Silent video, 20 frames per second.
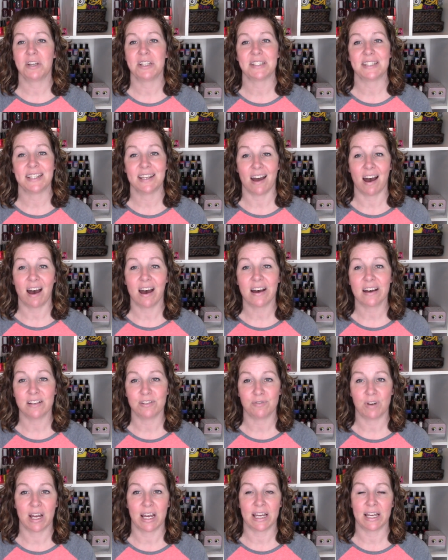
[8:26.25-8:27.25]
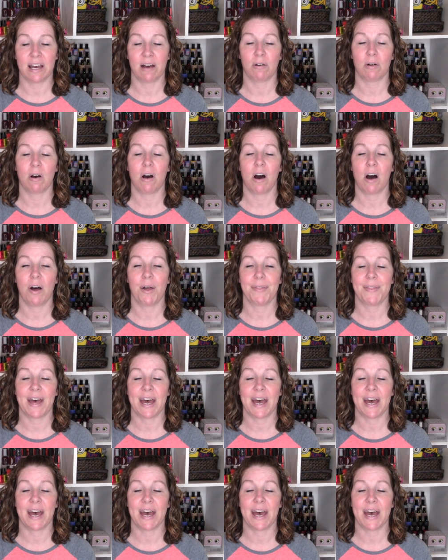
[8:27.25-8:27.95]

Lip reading: is not a drying alcohol.